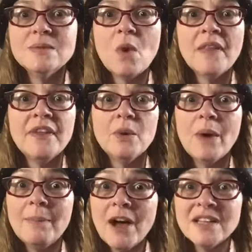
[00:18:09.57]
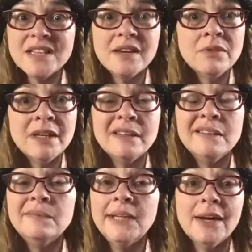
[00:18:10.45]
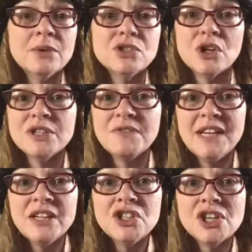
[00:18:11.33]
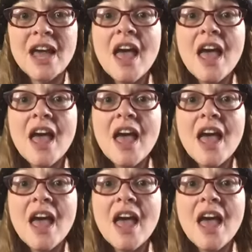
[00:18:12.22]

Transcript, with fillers: want their web content written, you know, start to finish.